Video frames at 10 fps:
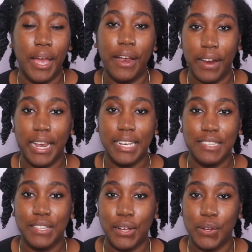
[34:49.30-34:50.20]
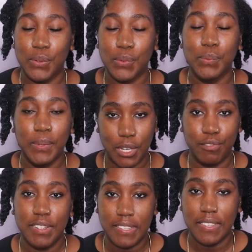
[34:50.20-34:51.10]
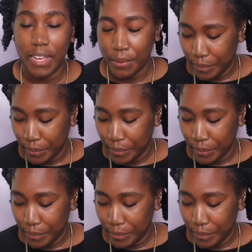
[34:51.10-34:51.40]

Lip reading: All right, so we gonna rinse this out.